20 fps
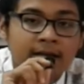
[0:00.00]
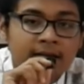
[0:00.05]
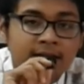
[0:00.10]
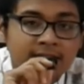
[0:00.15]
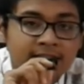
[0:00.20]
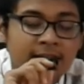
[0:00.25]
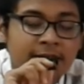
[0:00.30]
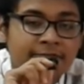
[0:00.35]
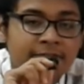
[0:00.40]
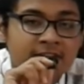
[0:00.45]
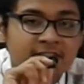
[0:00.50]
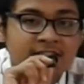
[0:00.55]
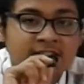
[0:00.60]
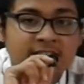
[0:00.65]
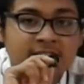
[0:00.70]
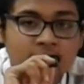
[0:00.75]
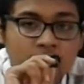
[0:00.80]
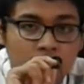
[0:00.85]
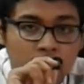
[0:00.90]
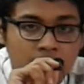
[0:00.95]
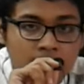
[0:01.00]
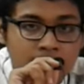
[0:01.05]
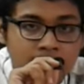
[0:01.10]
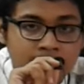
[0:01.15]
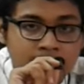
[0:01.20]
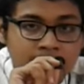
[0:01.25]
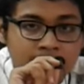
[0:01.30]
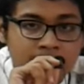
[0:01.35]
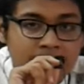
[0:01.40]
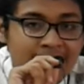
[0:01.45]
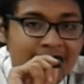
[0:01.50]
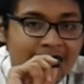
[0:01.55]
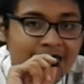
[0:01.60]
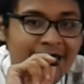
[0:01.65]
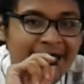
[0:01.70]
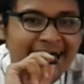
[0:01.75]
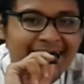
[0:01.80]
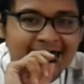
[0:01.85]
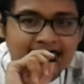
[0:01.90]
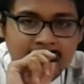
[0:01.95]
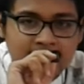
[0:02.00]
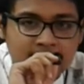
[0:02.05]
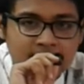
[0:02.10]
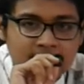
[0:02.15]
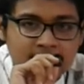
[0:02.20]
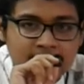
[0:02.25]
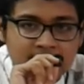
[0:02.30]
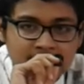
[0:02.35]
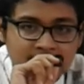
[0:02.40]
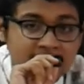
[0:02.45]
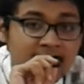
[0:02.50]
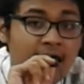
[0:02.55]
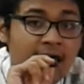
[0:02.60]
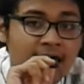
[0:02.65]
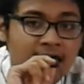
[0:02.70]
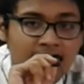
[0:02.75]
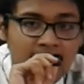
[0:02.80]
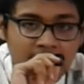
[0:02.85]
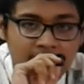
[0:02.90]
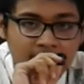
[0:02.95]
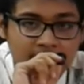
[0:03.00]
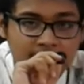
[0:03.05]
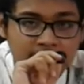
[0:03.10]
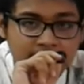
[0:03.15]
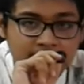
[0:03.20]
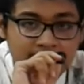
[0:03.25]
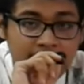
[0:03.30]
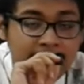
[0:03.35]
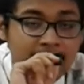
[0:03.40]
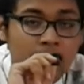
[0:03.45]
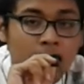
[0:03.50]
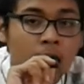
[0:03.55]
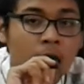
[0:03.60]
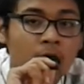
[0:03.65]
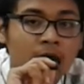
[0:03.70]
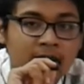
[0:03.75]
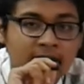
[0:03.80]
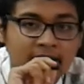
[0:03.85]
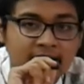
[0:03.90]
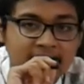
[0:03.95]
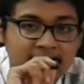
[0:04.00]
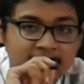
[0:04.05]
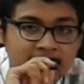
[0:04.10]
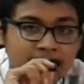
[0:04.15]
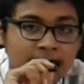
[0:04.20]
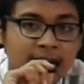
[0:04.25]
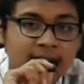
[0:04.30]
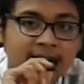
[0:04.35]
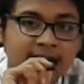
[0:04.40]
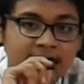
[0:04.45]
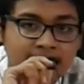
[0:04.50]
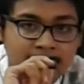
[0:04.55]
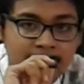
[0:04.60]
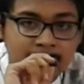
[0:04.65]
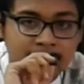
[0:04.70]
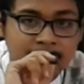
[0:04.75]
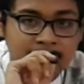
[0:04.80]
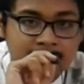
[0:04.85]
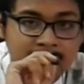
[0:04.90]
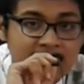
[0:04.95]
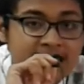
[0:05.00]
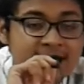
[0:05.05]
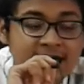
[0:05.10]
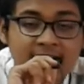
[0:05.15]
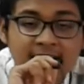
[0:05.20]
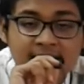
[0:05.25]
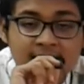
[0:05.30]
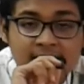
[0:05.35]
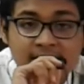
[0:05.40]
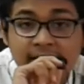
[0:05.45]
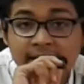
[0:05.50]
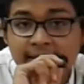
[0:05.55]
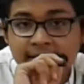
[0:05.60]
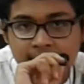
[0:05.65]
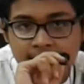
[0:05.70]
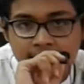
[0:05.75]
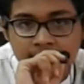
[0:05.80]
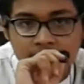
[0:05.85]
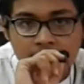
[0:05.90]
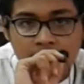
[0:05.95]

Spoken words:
San Francisco, Venice, Dhaka, and the whole country Maldives is under threatening